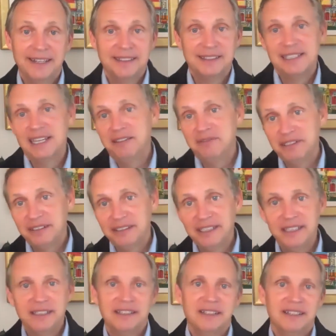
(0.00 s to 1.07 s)

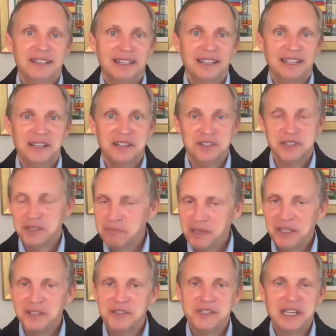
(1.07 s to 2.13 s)
definitely it should be
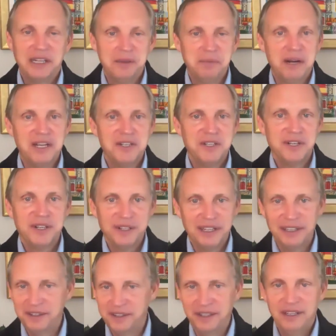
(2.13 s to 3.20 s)
a good celebration,
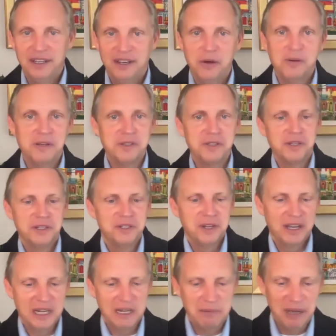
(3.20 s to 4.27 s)
and always good to
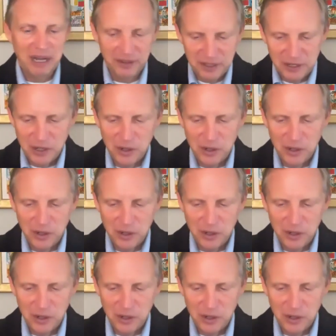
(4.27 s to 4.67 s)
talk about,